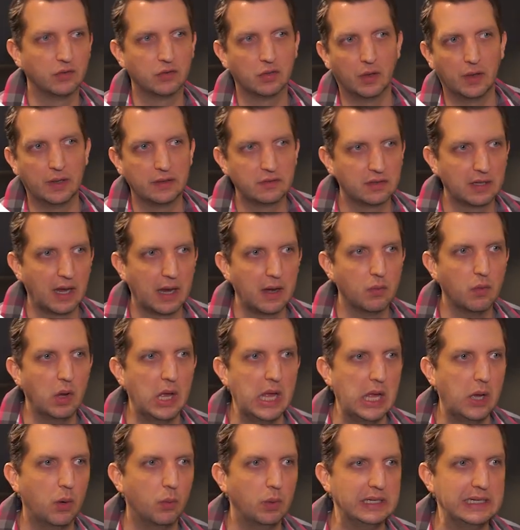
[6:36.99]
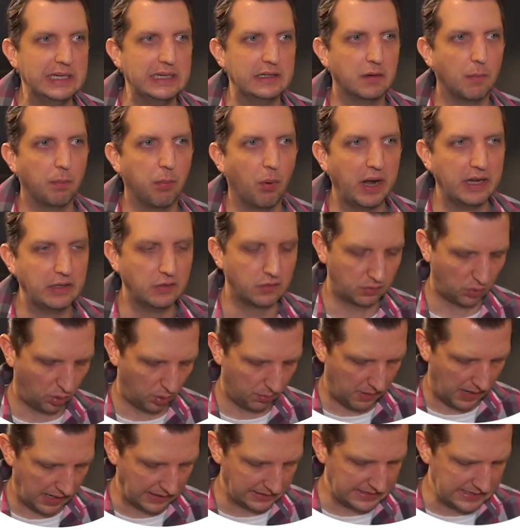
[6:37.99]
So let's say we need to
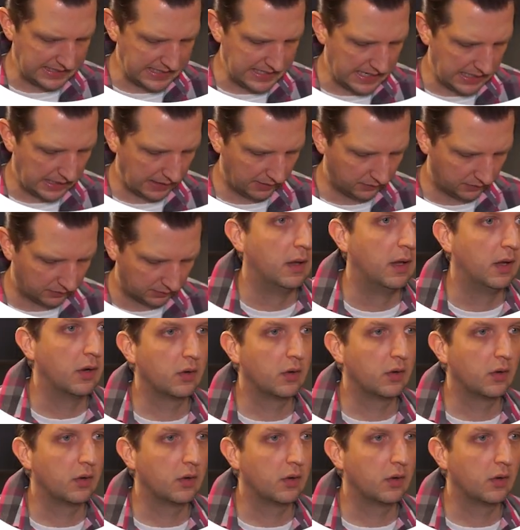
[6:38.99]
brainstorm ideas.